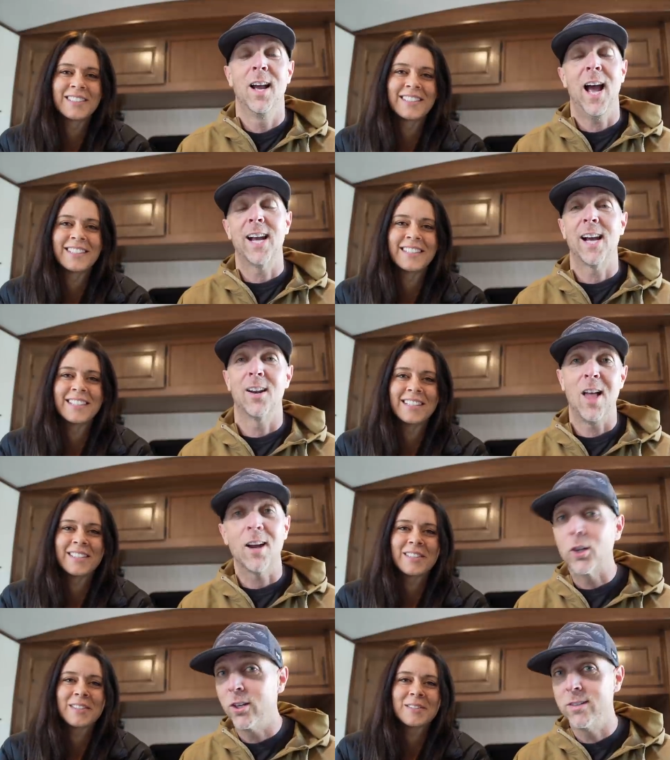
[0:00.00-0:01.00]
Speaker 1: I got a
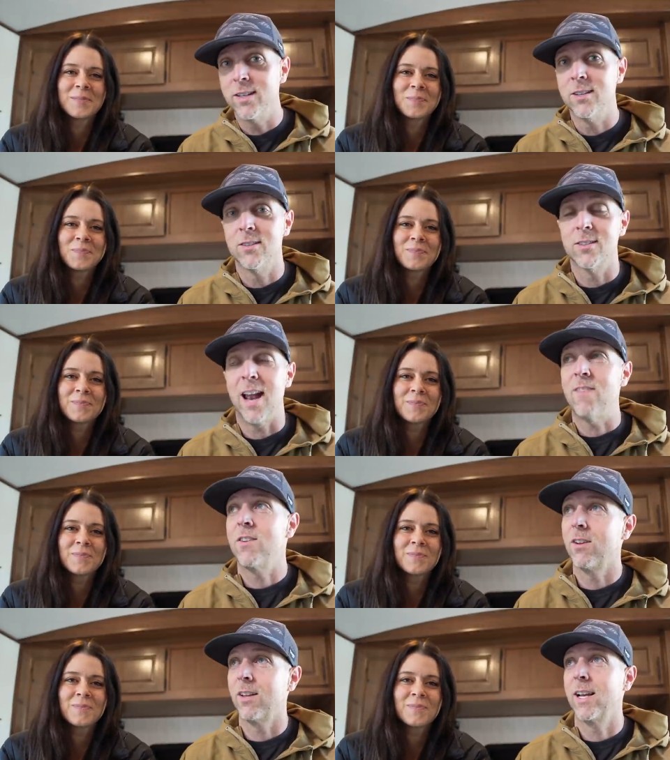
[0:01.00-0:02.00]
lot of good deals and I
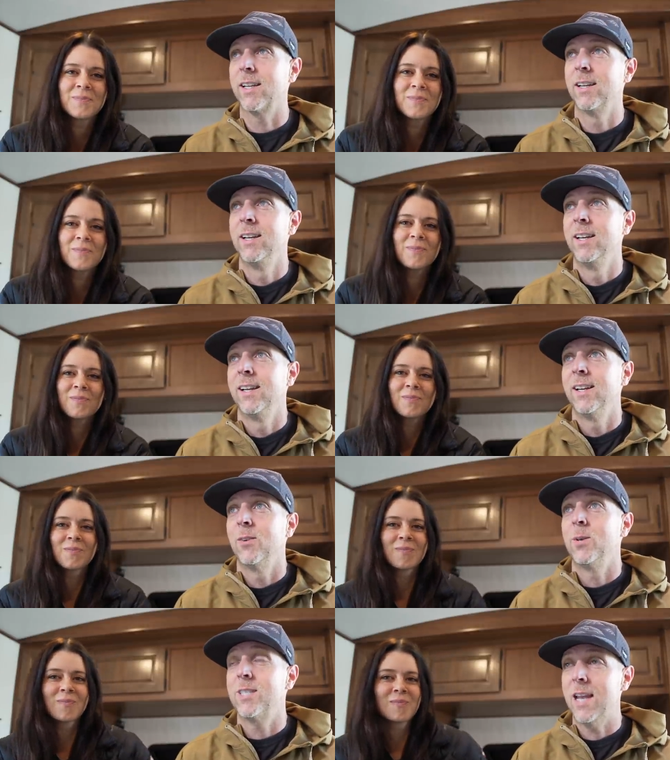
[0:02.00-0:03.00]
feel like
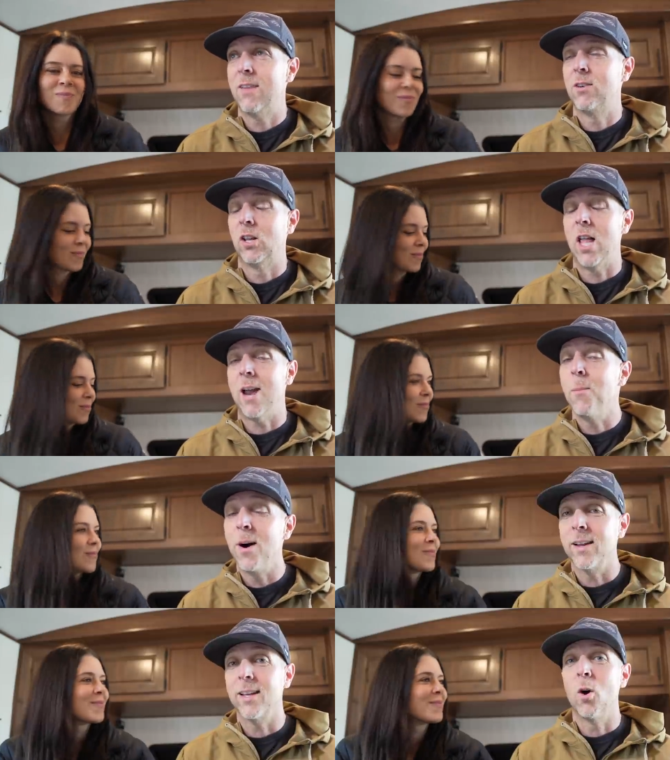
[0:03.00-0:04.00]
we saved a lot of
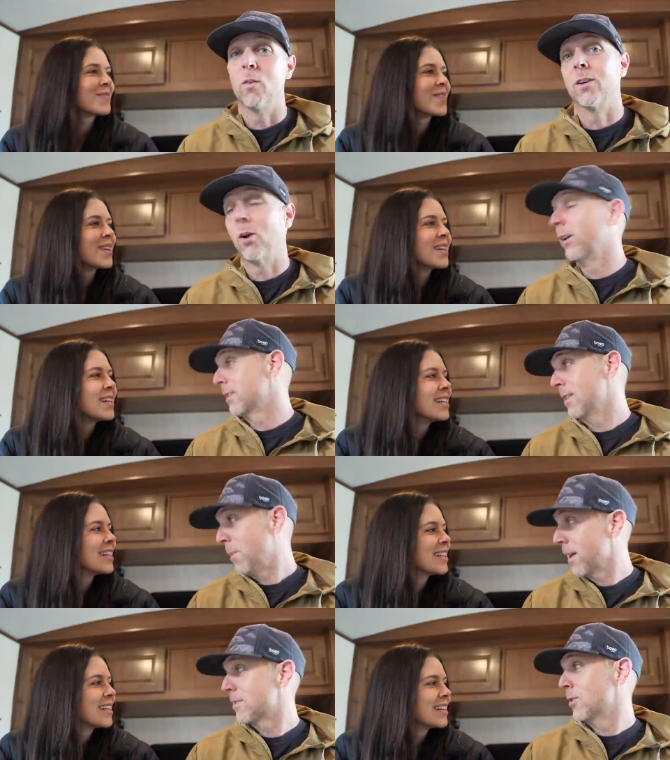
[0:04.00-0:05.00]
money over going to the
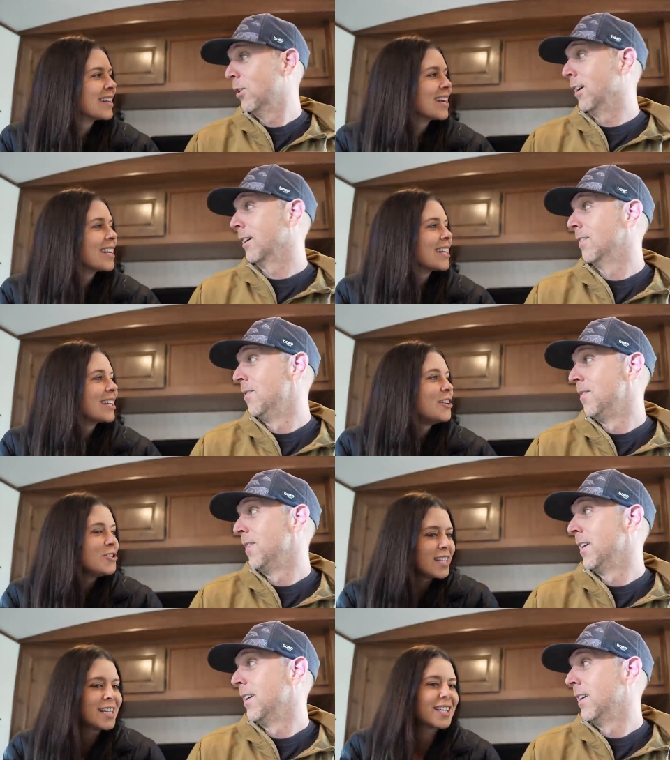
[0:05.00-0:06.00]
pet store.
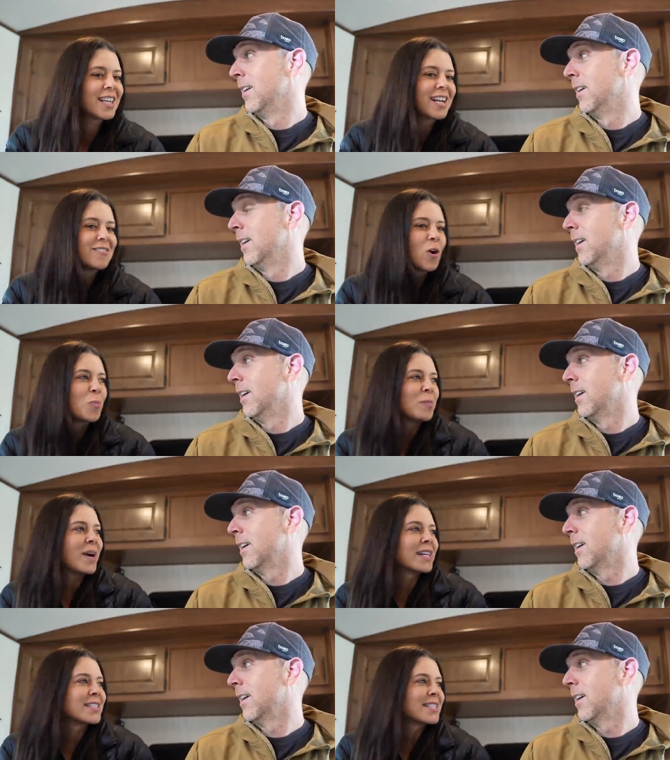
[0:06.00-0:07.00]
Speaker 2: You did get a lot of open
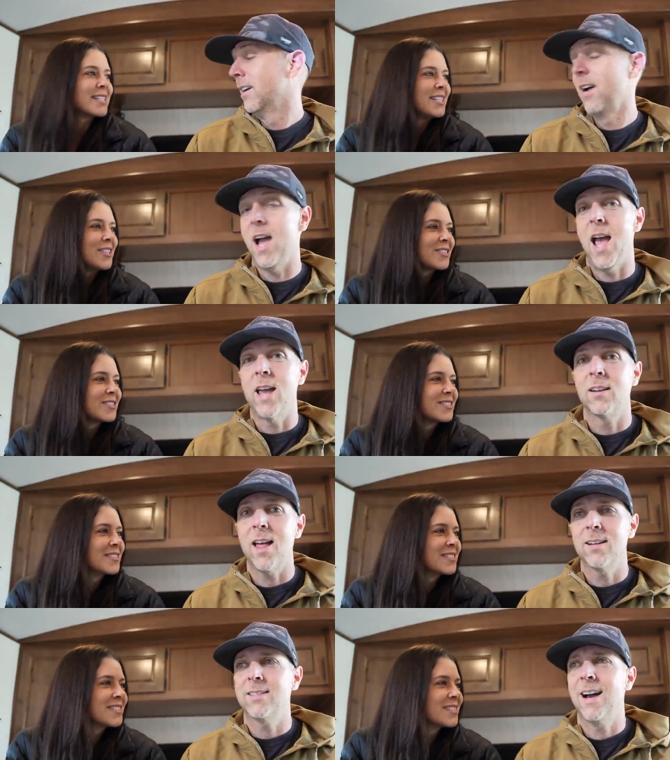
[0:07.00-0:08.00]
boxes, didn't you? And
Speaker 1: a
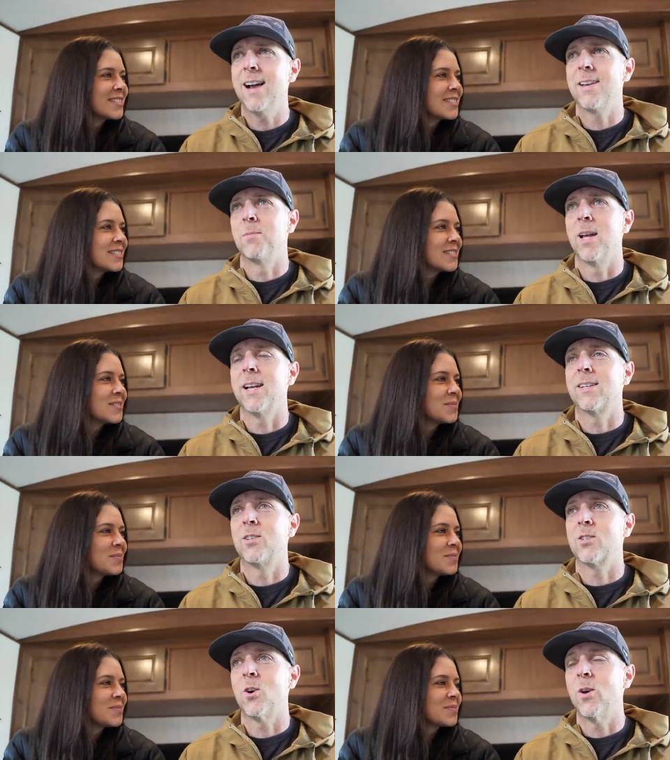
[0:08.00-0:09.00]
lot of time,
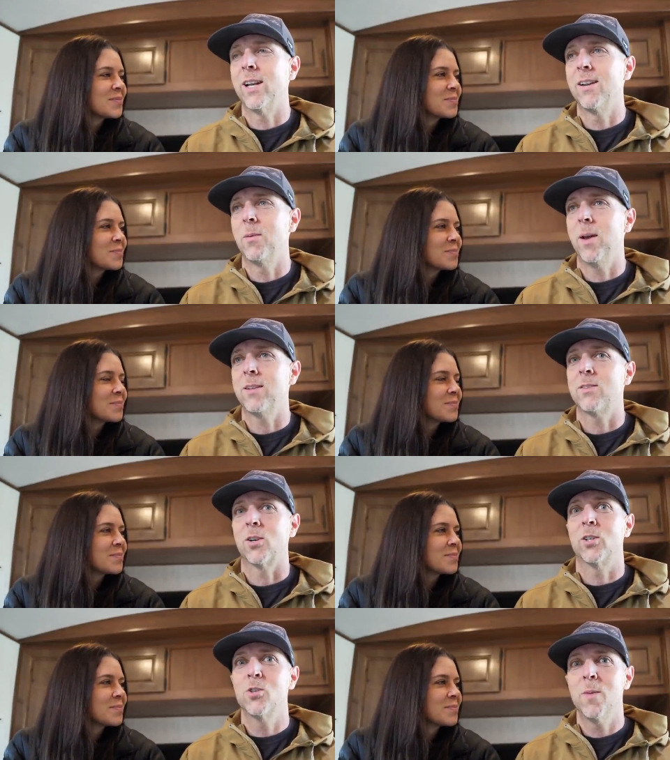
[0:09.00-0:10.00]
like just going into the pet
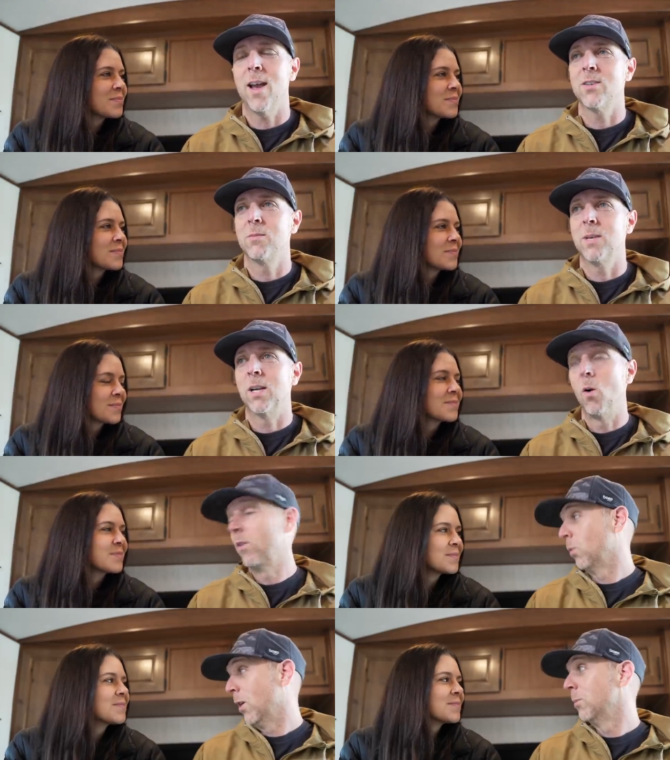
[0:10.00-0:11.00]
store. Could you imagine being
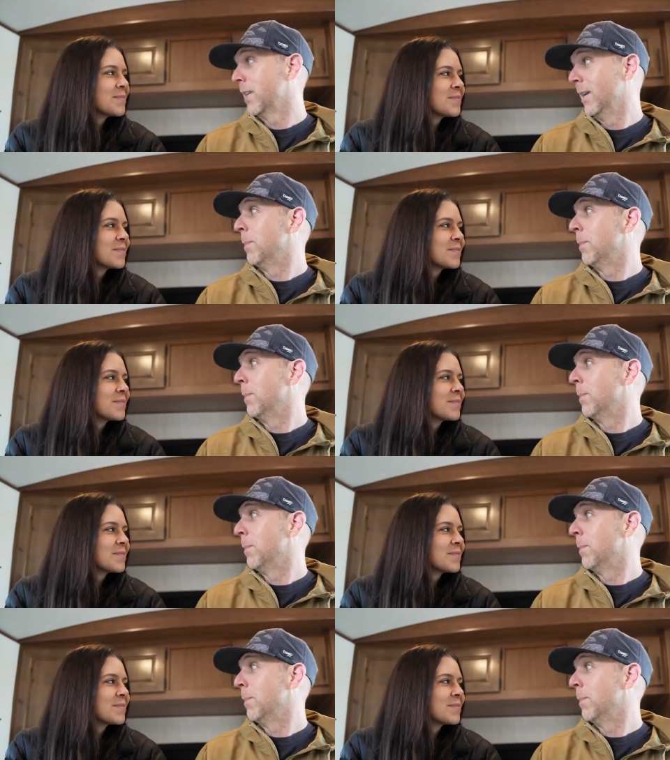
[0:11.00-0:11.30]
overwhelmed in a